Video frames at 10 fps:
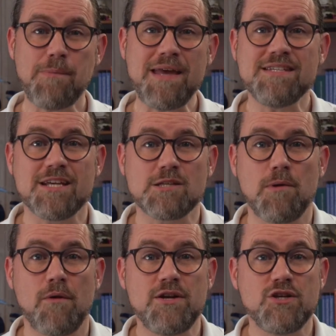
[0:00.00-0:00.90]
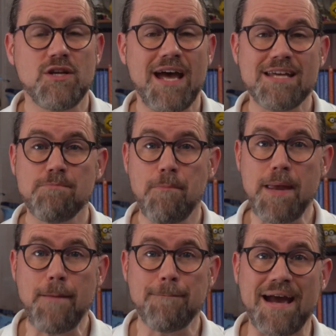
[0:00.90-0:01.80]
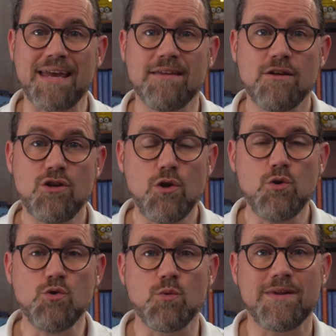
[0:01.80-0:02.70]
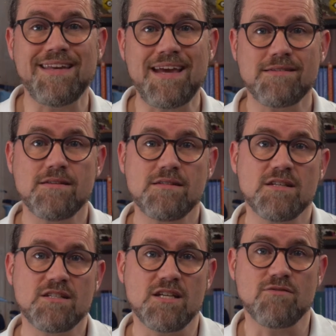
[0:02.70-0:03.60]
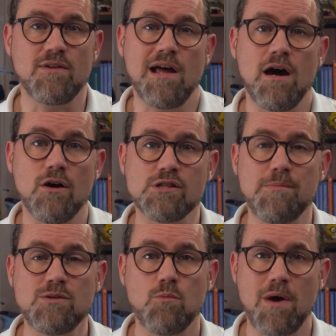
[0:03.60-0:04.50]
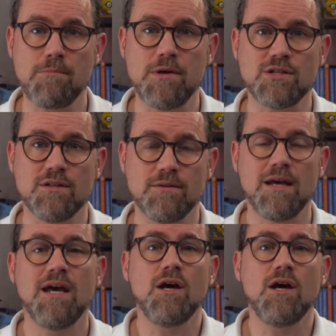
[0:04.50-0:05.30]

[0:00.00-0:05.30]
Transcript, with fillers: space exploration has been back in the news with NASA's successful Artemis 1 mission.